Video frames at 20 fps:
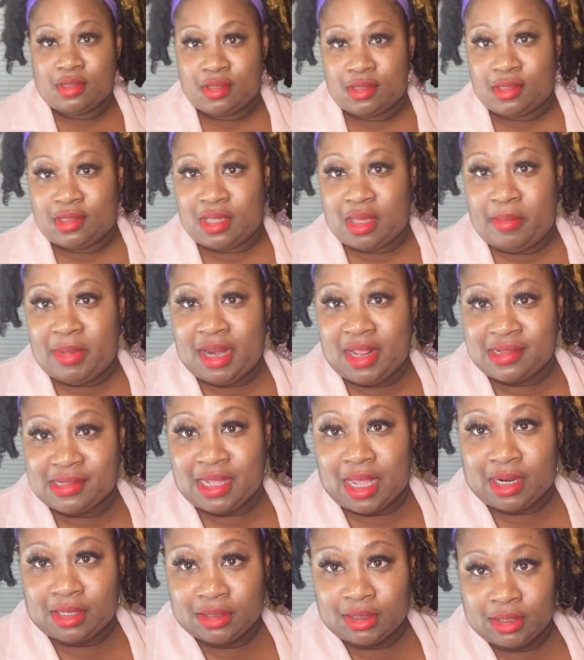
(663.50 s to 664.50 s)
Tell me that's
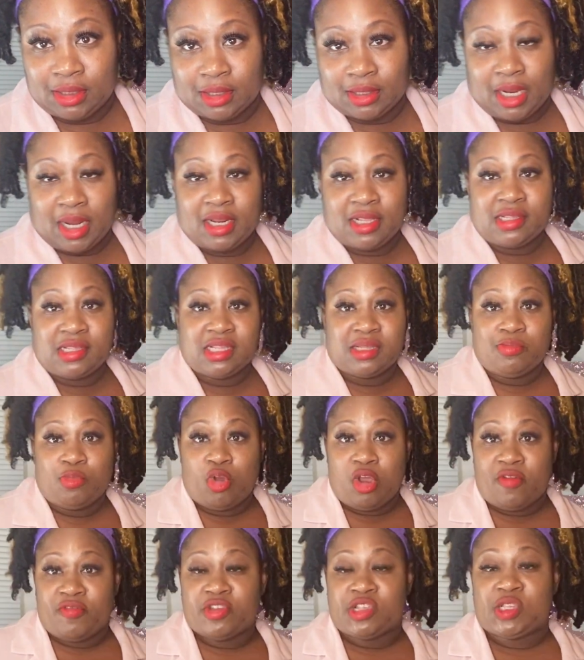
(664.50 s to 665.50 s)
not a look. Now this is
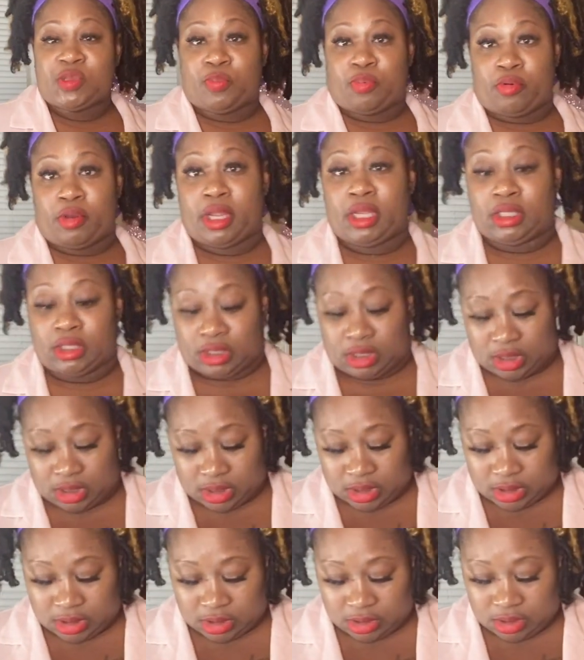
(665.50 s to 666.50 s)
more of a spring look.
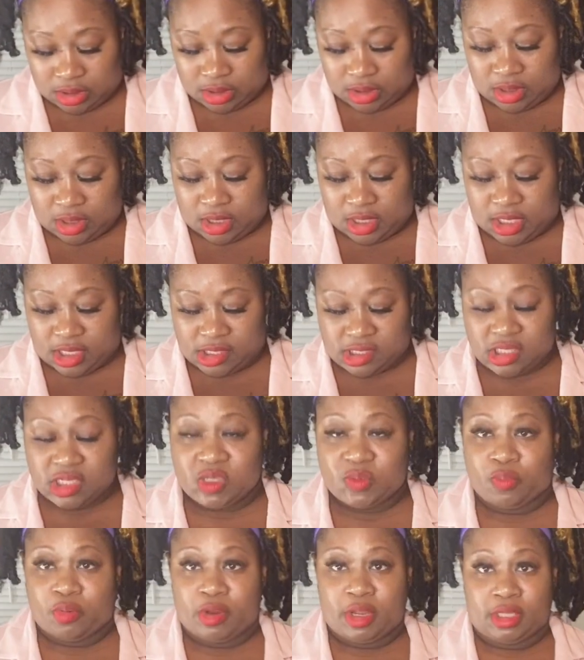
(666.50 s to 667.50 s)
It's a
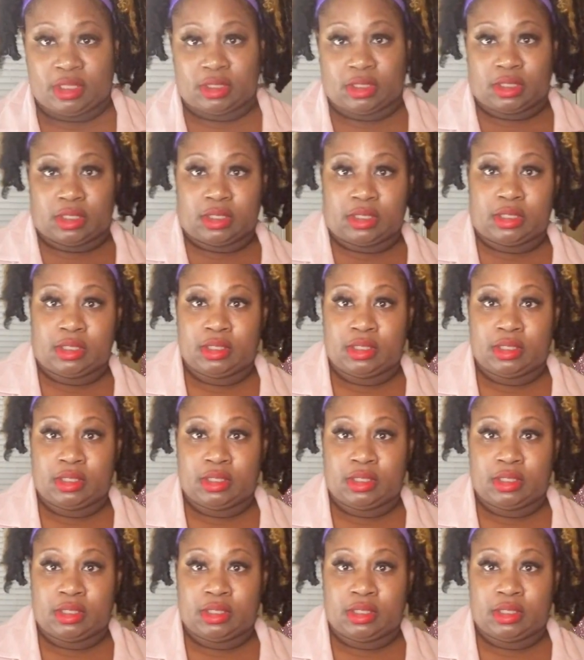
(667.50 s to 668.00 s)
spring look.